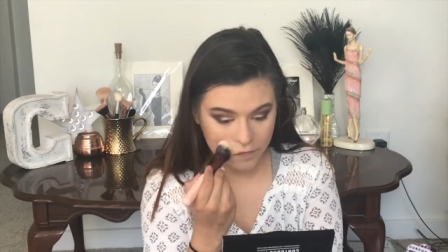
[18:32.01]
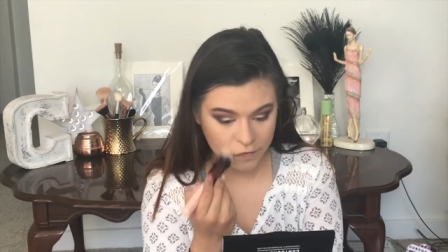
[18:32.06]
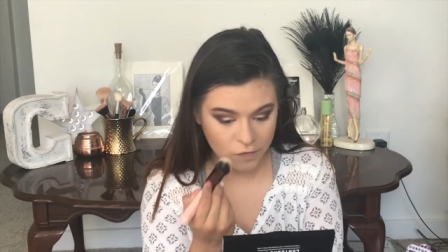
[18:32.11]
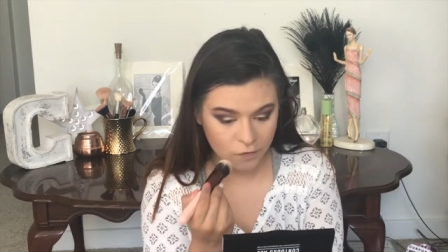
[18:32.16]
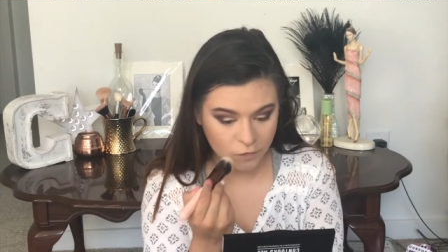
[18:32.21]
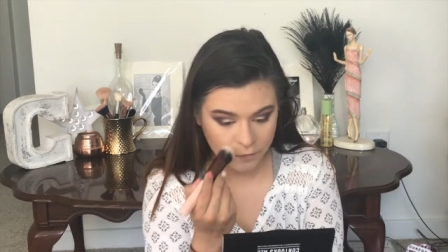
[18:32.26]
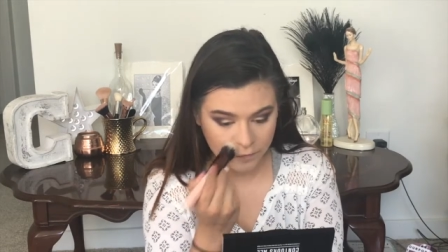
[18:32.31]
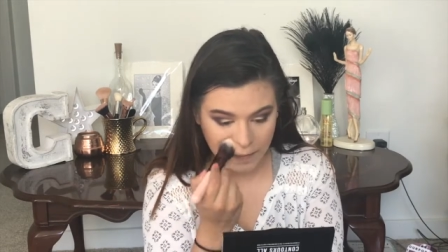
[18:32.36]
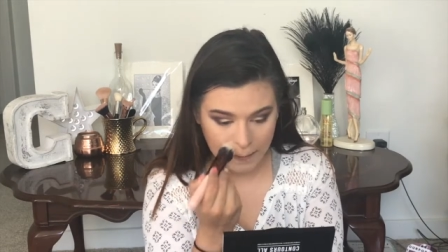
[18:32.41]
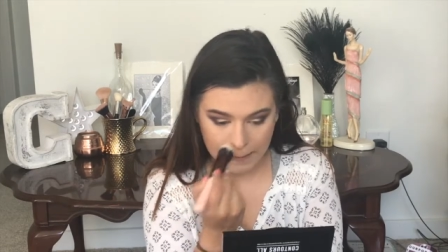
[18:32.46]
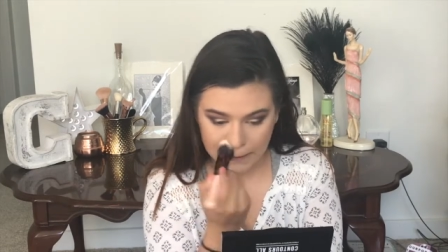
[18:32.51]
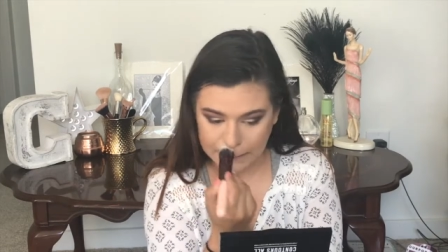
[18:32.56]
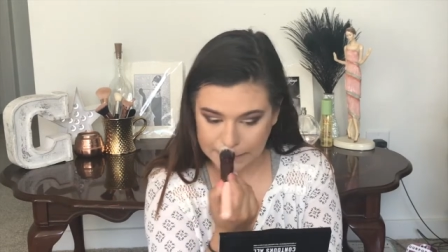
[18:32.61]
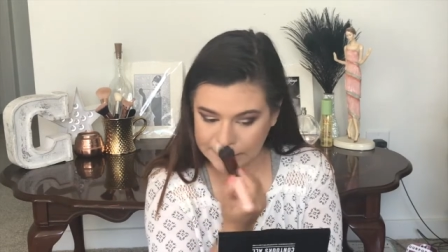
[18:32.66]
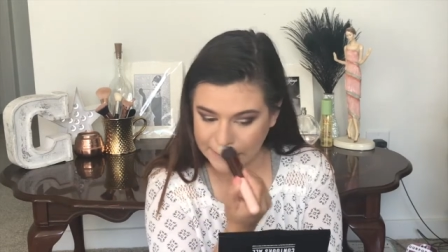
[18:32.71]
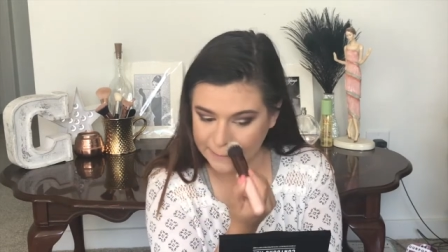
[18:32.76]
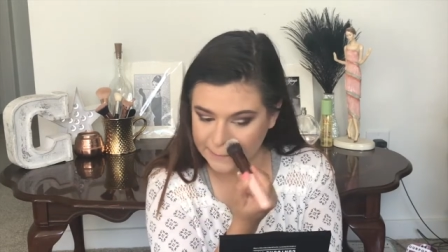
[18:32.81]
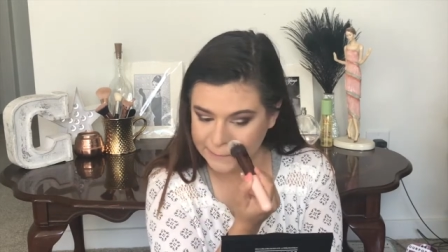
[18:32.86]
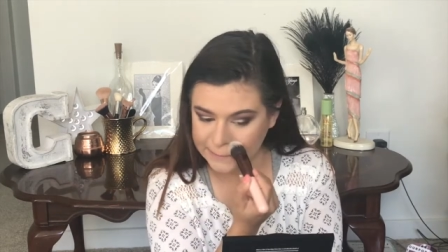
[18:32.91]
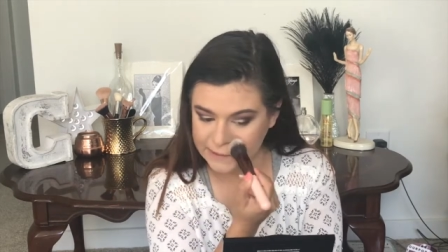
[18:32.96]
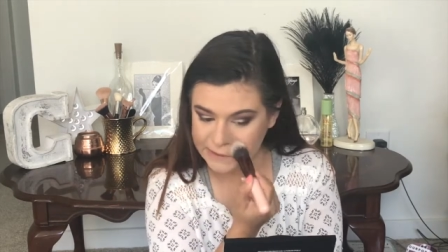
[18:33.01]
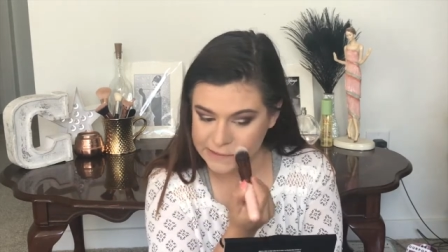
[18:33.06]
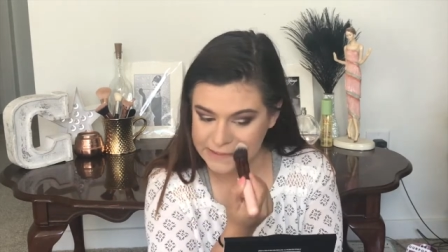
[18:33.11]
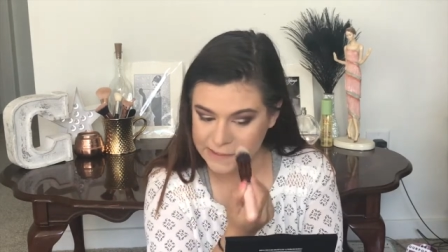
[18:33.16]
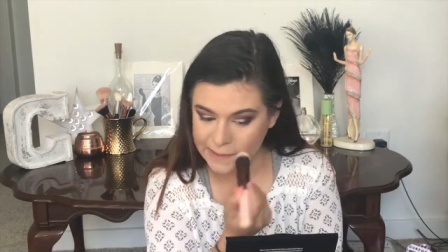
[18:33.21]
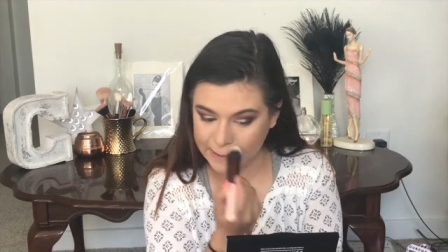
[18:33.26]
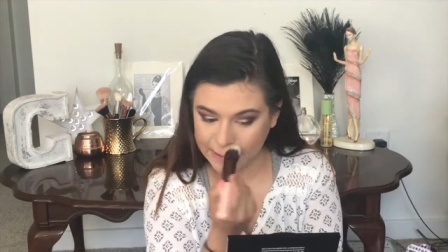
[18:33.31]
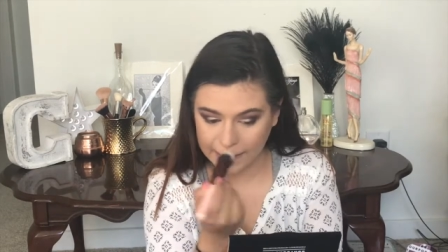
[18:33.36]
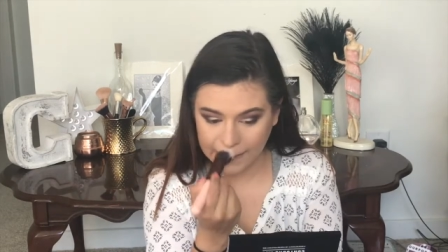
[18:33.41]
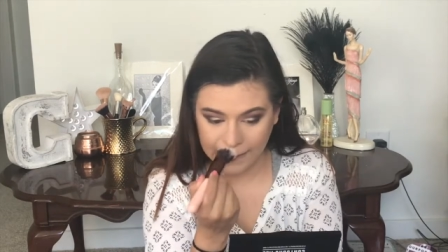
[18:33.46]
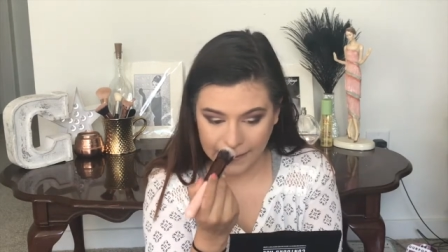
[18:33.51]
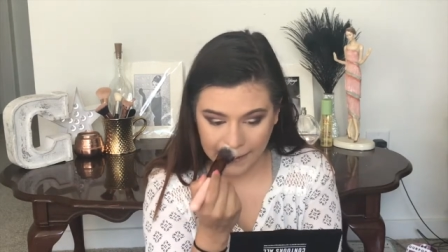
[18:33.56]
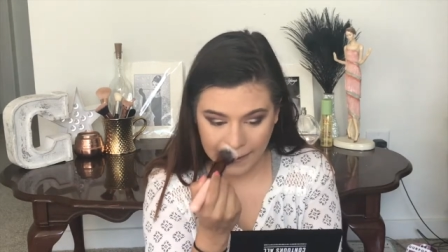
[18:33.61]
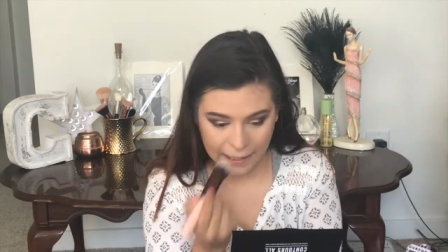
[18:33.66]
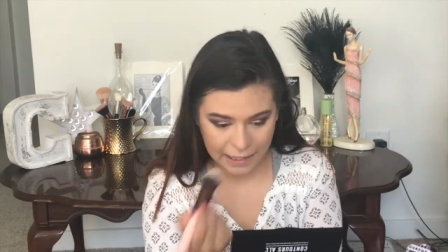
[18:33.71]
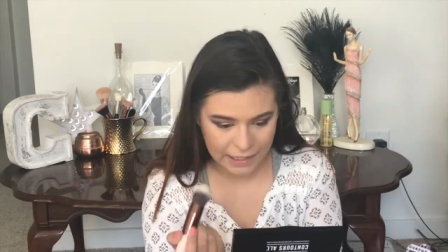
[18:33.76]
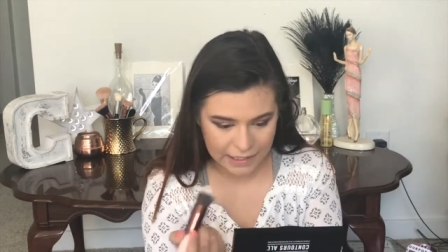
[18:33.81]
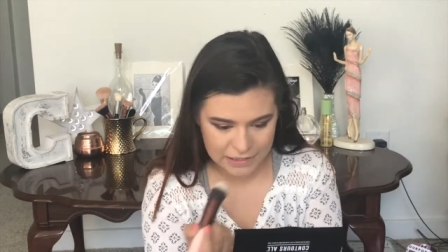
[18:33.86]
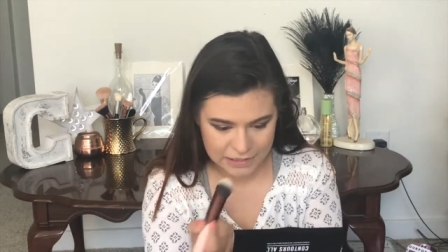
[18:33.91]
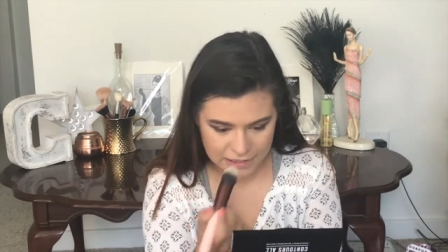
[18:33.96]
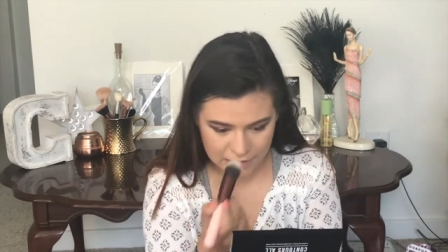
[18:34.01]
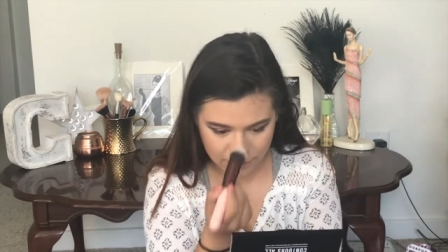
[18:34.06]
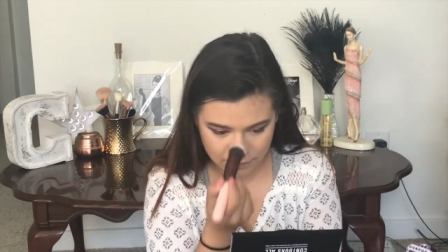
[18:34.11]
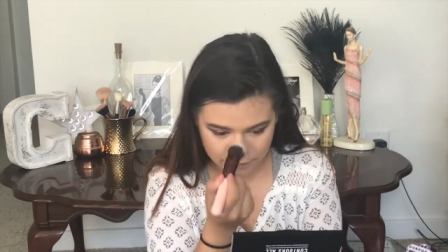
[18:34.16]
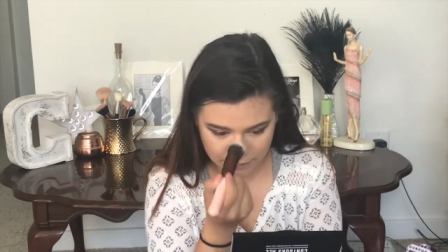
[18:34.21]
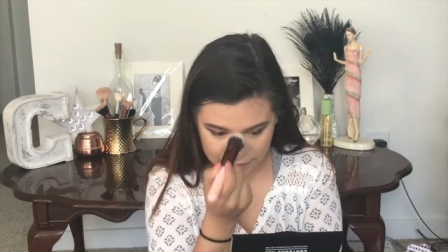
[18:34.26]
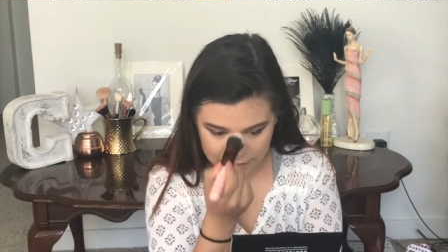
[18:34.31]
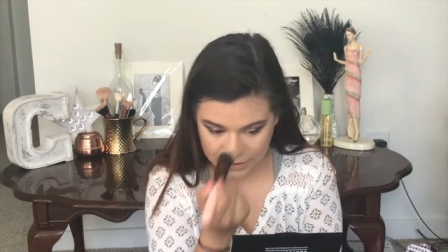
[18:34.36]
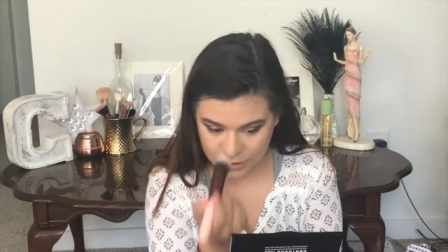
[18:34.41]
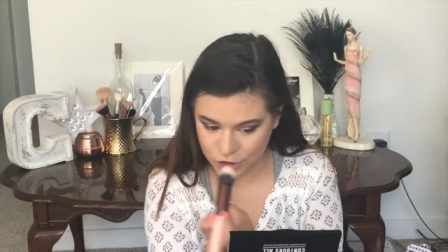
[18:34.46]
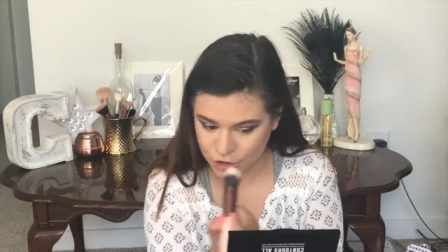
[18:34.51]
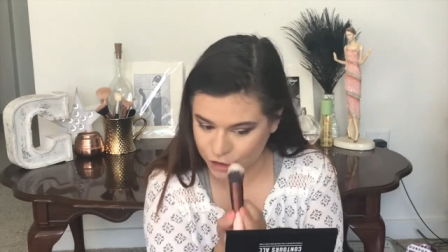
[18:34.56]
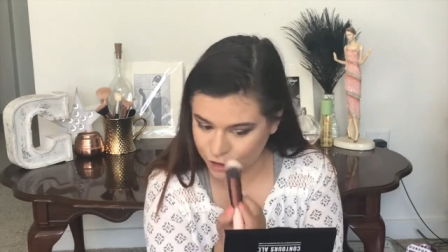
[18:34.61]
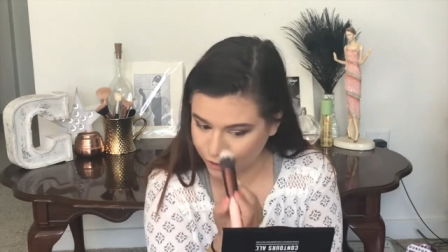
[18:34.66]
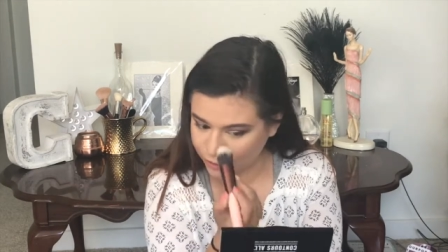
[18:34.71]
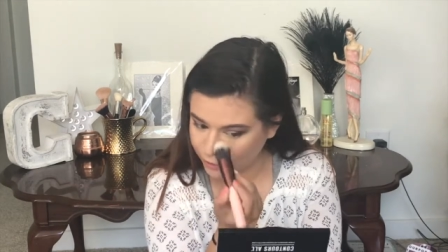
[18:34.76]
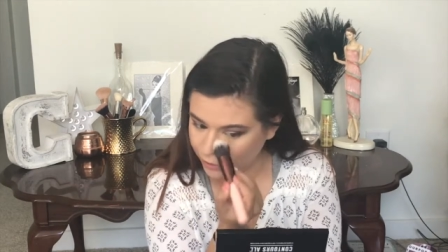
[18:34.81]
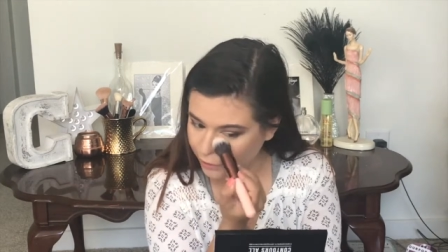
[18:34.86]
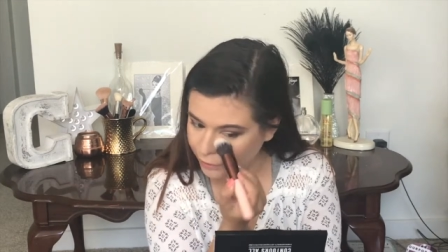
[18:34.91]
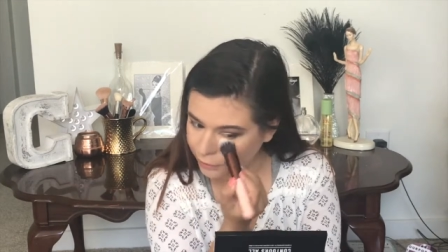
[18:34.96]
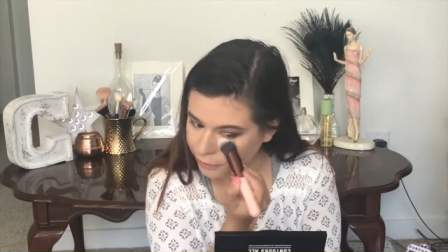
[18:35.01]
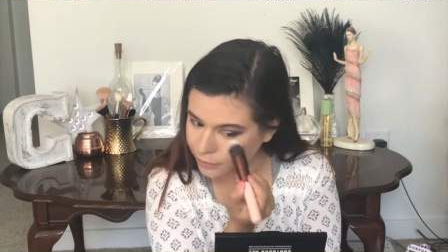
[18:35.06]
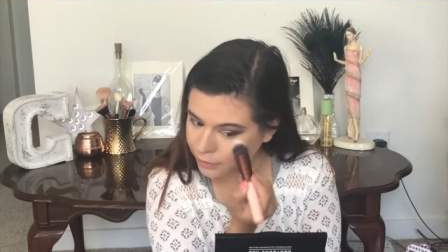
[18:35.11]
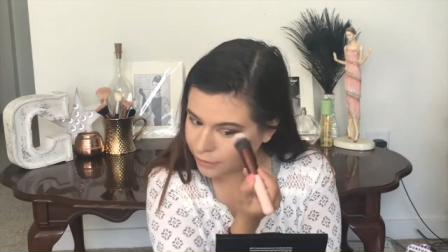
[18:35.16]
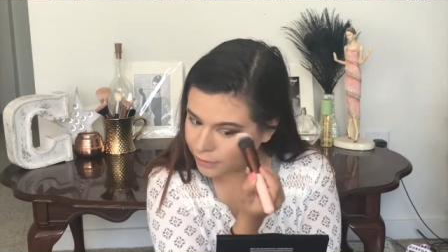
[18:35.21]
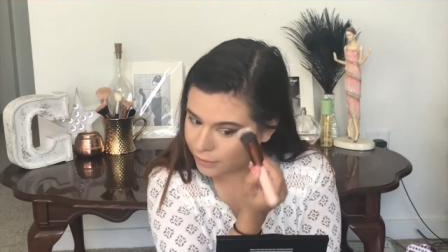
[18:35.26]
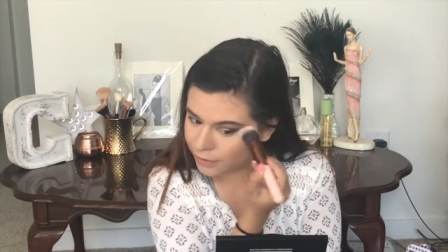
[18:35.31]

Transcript: the face like this like high definition look.